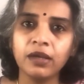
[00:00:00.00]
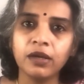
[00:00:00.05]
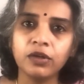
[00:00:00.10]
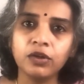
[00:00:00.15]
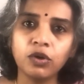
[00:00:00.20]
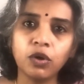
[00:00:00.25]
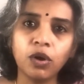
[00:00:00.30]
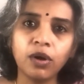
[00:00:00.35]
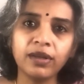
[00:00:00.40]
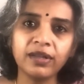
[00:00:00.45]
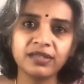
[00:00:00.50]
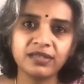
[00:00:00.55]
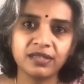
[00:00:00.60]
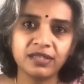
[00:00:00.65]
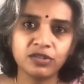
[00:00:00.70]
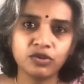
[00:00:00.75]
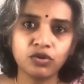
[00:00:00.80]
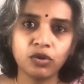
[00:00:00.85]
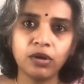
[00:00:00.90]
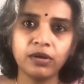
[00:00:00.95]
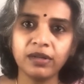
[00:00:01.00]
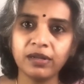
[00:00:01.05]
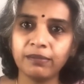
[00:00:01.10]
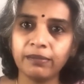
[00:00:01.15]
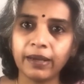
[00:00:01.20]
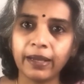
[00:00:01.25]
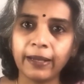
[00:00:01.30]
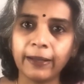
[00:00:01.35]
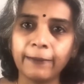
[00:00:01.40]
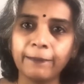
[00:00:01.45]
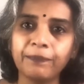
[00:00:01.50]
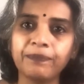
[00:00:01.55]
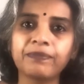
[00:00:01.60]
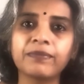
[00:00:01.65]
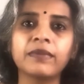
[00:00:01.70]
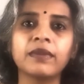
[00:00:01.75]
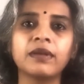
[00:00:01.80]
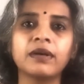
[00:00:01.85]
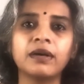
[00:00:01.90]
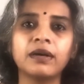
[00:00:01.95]
nor is distorted by
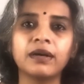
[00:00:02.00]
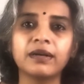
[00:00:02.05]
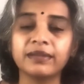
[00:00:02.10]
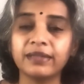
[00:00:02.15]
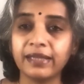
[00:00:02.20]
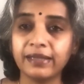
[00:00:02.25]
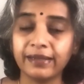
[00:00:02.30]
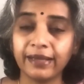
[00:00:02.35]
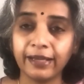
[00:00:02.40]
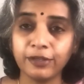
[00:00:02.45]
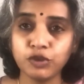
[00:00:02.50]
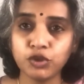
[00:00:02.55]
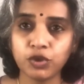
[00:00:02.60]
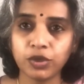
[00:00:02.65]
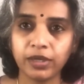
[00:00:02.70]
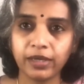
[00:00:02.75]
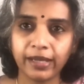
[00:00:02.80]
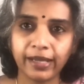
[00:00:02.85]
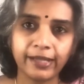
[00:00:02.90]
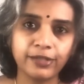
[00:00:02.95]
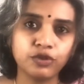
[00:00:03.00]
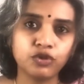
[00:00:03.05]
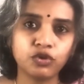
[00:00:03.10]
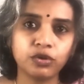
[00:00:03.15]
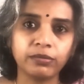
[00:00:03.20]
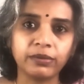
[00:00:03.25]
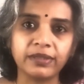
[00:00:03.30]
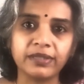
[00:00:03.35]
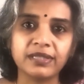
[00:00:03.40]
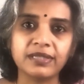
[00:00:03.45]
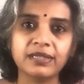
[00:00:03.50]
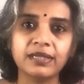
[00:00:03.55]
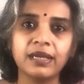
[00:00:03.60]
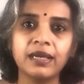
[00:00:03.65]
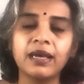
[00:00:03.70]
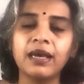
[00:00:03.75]
the natural instruments.